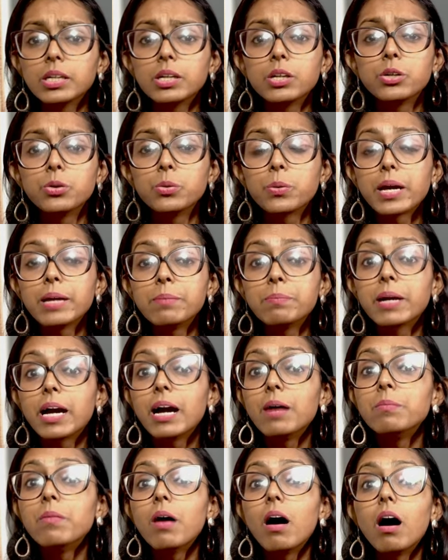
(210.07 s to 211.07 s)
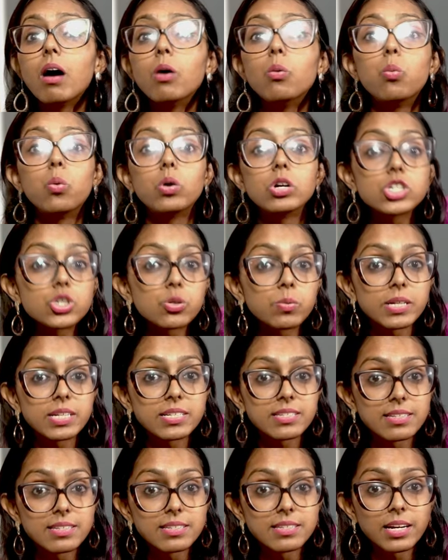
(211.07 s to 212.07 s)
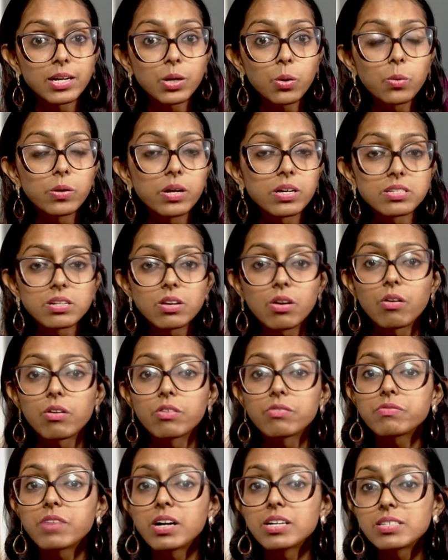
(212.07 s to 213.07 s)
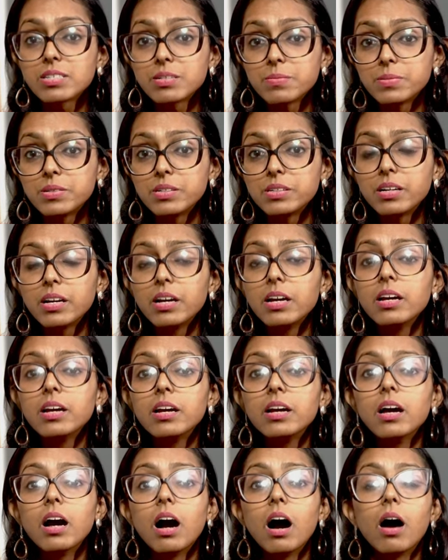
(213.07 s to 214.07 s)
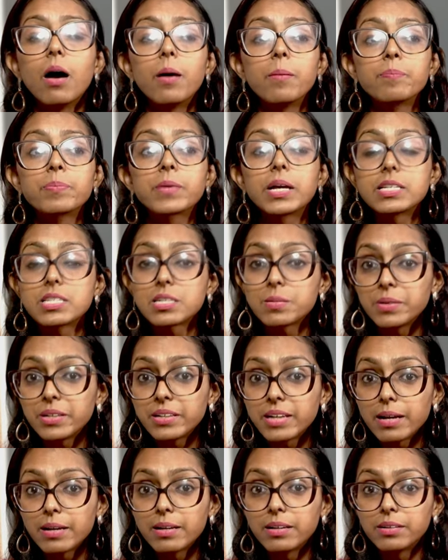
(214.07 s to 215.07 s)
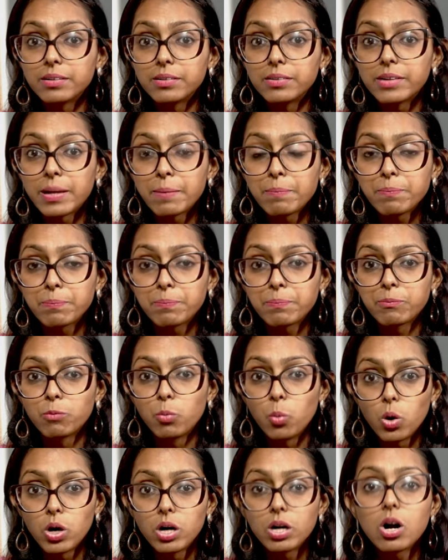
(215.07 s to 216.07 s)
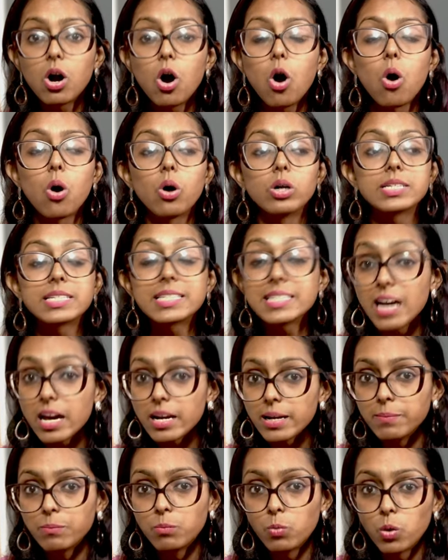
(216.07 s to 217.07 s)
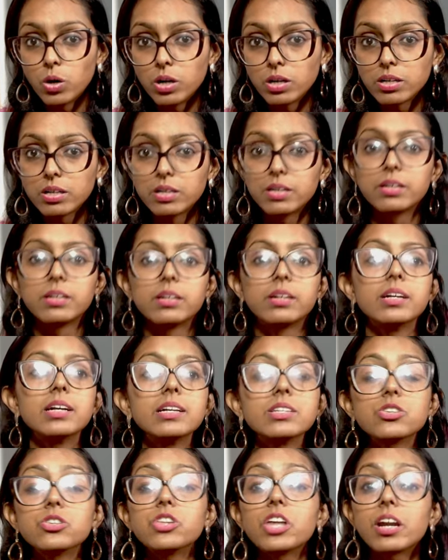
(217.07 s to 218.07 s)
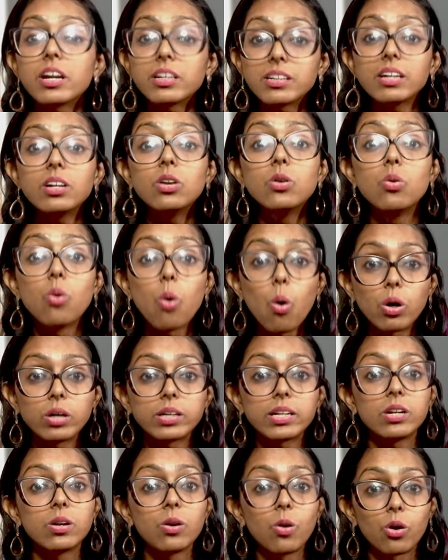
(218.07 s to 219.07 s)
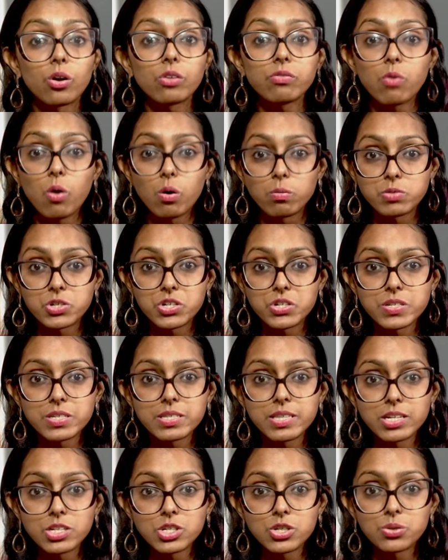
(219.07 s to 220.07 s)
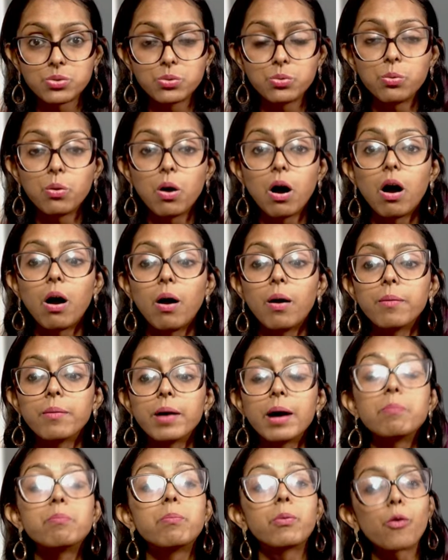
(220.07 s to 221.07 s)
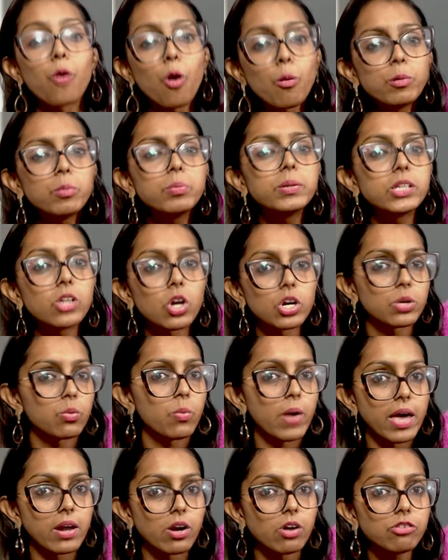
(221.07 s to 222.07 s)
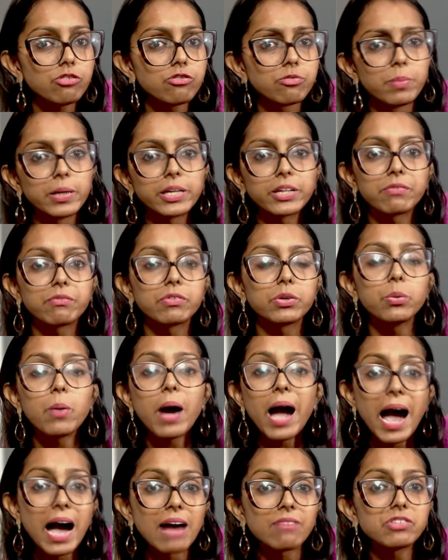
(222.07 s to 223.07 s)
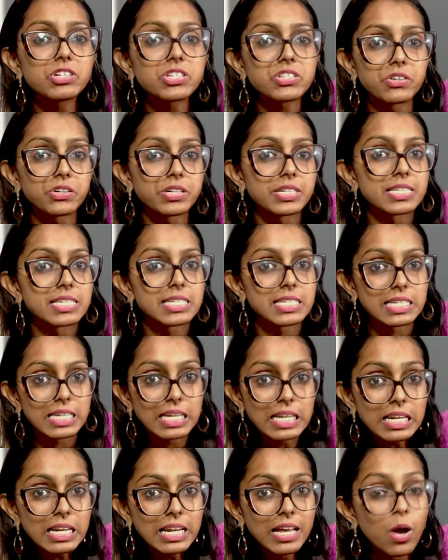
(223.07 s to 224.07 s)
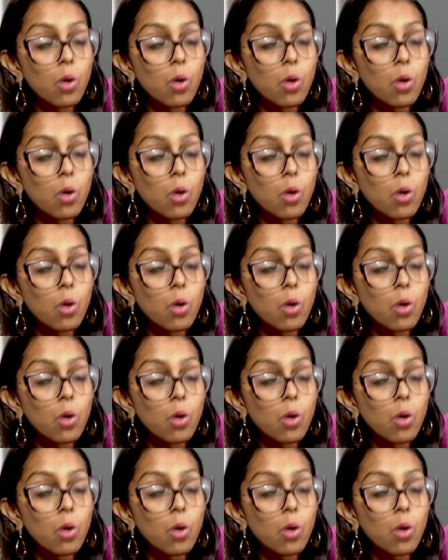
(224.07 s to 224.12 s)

you can become a virtual assistant who does a lot of customer rep work or CRM work. So there are a lot and lot of options that you are probably not aware of, but if you have a certain skill,